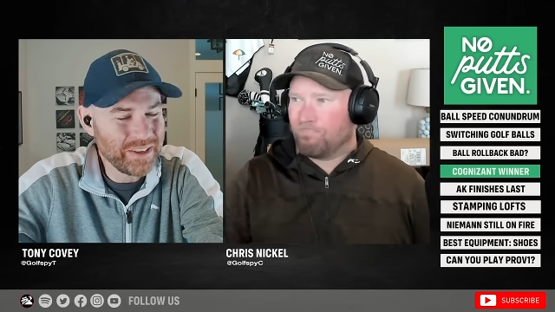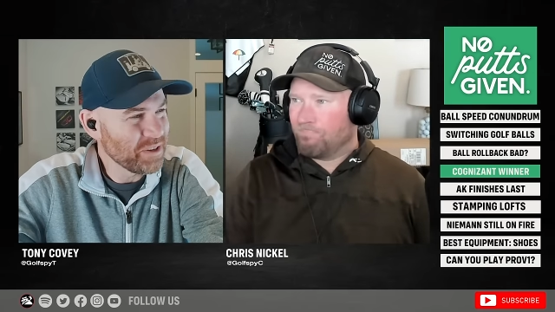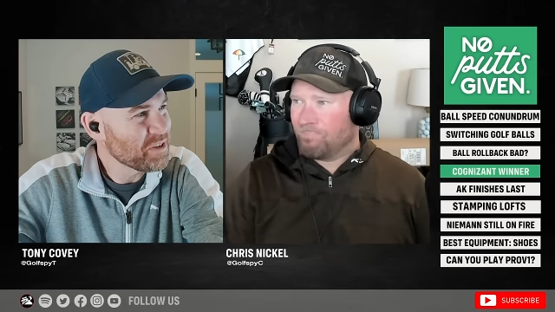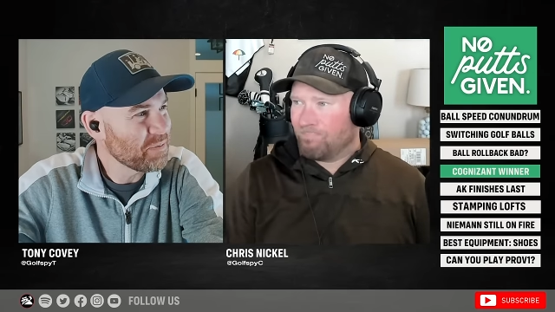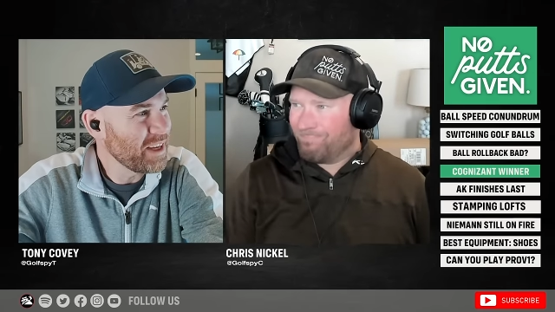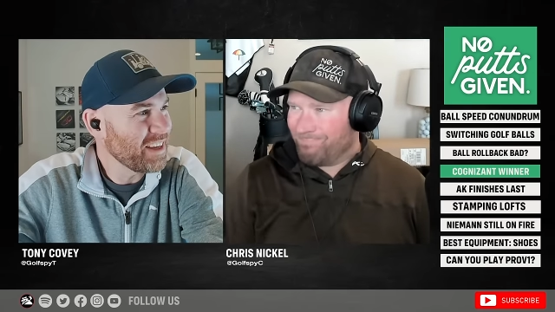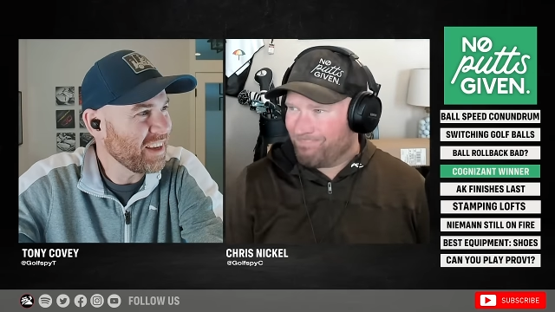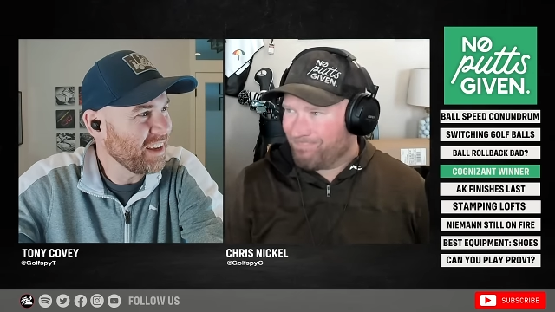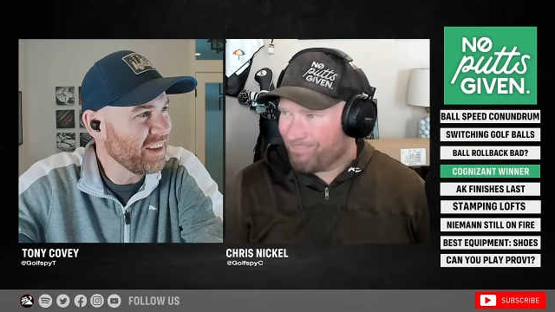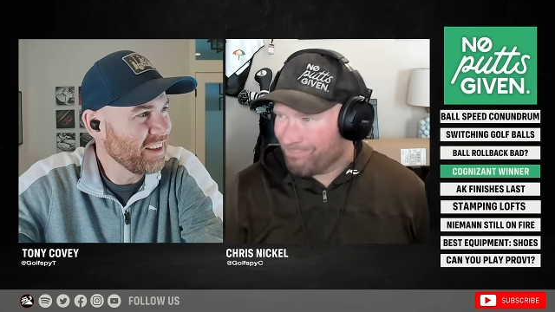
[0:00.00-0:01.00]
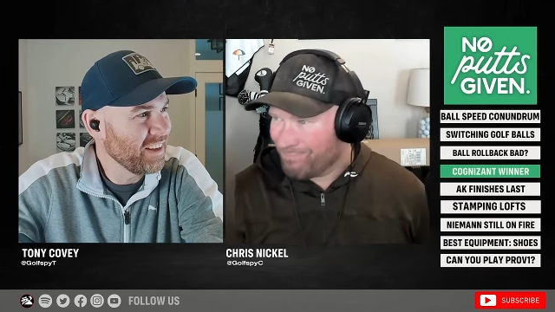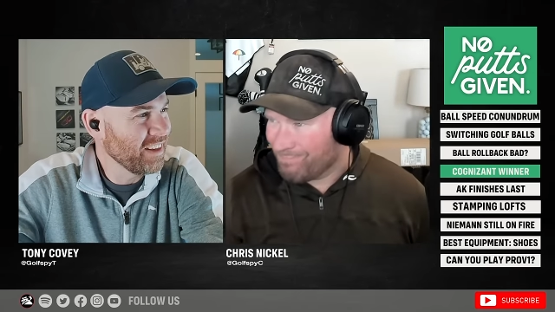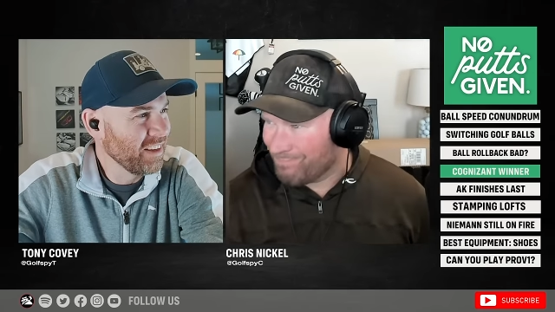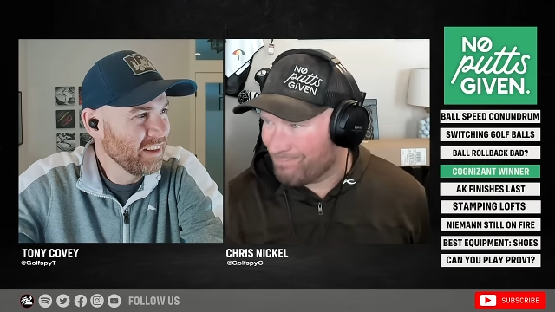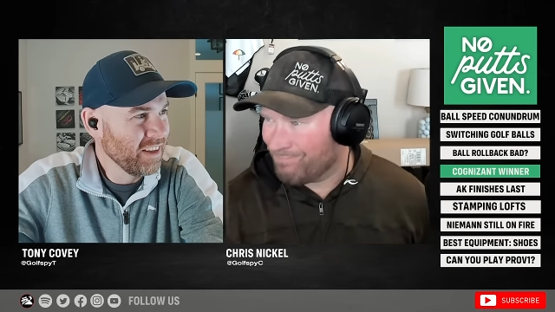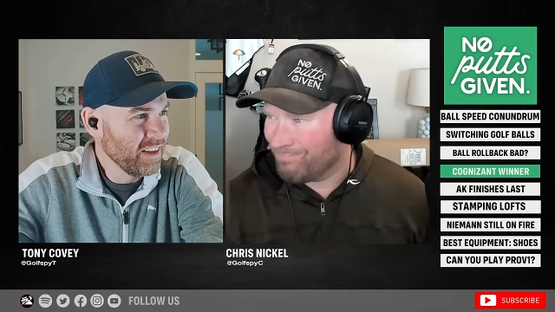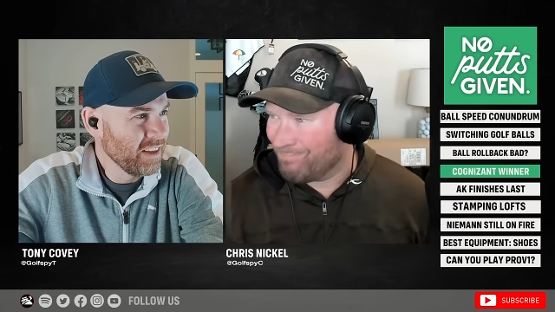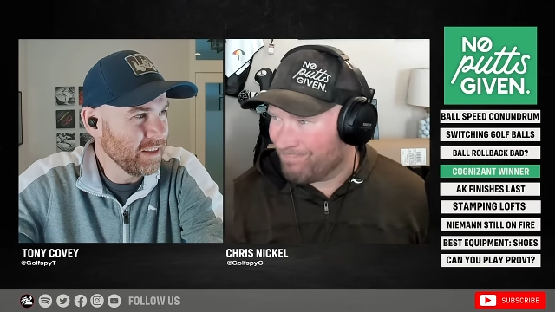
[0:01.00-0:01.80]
Speaker 1: to speak. Mm-hmm. And mm-hmm.